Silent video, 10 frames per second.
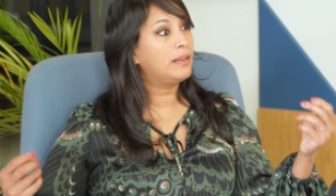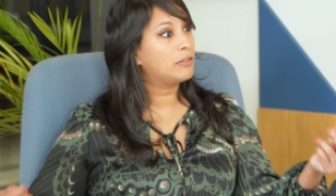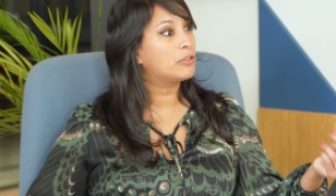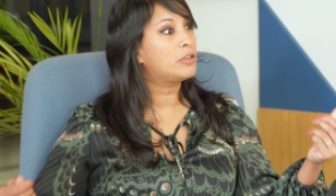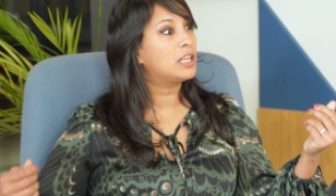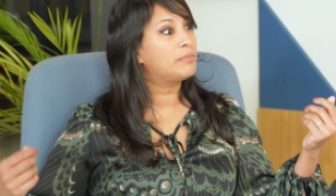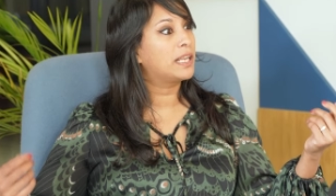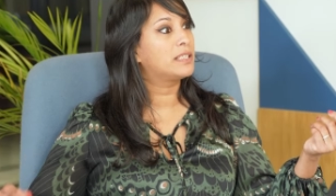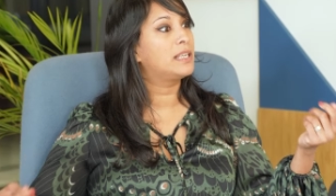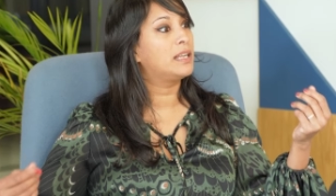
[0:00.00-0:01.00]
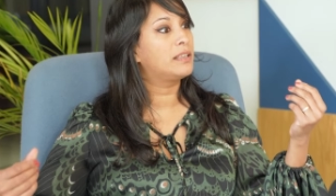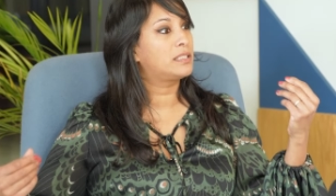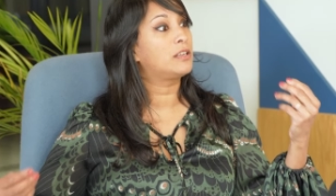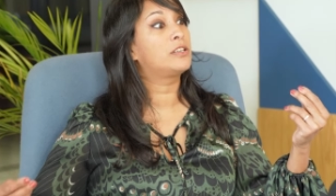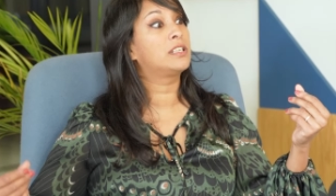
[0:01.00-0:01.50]
clinical trials because it's
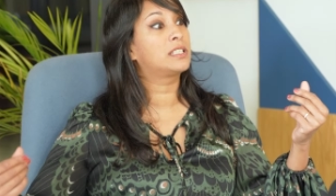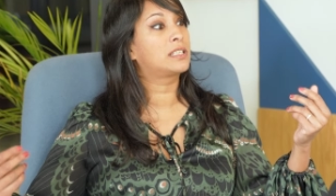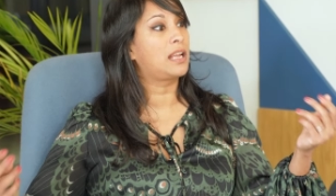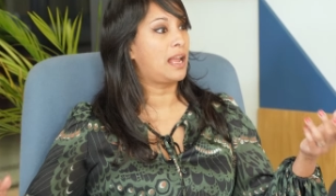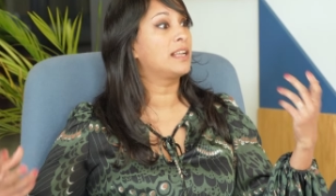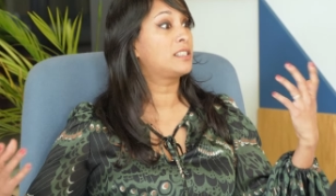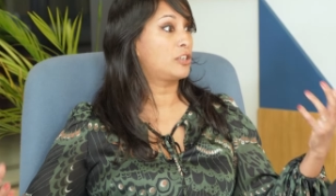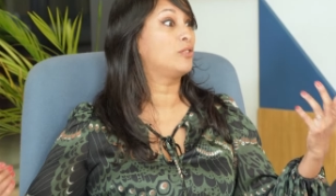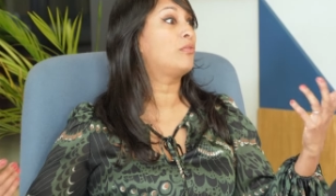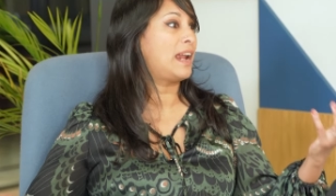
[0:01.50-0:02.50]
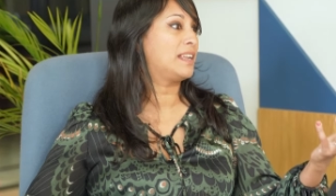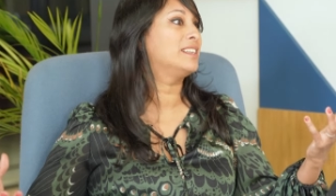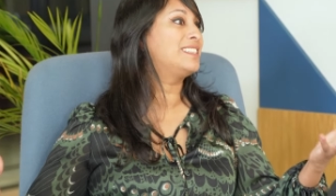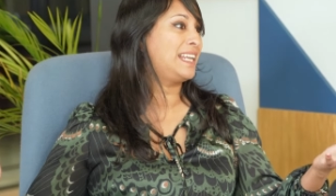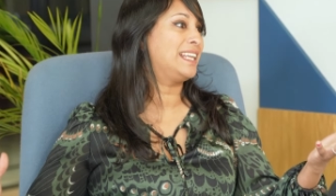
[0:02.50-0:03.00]
such a it's such a rare
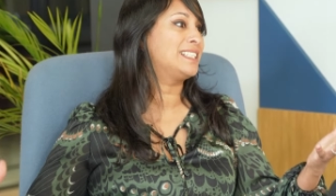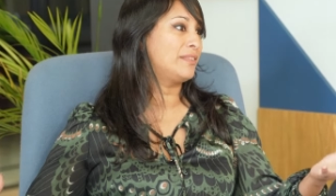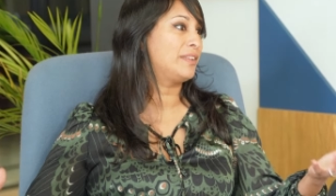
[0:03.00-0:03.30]
disease,